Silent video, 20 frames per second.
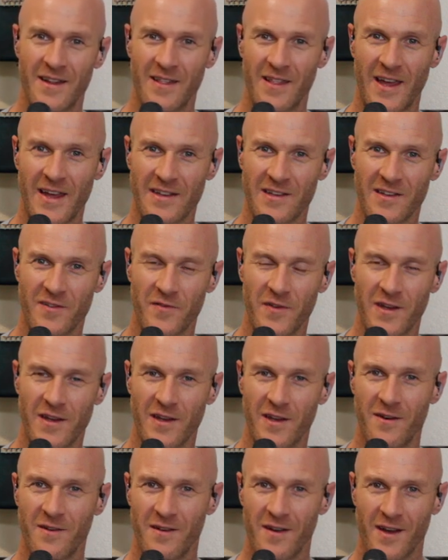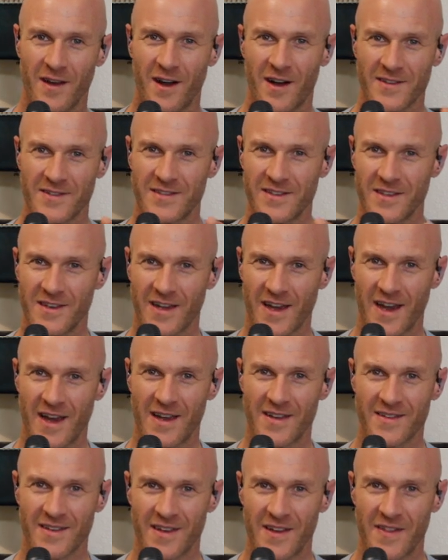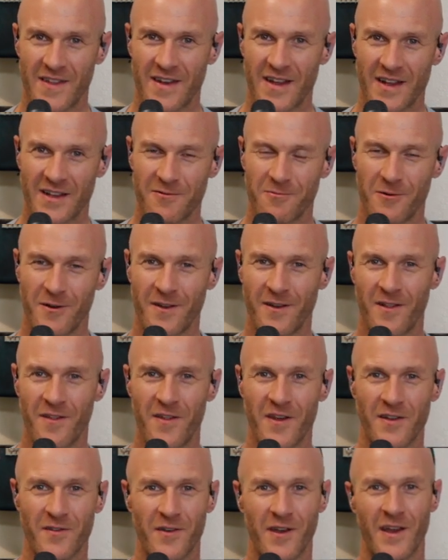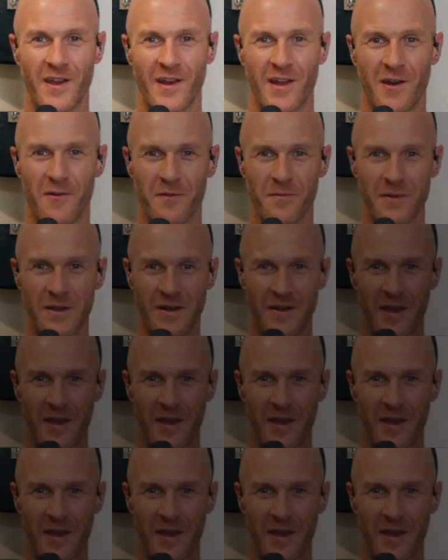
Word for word: like this video. I'll see you guys in the next one. Thanks for hanging out with me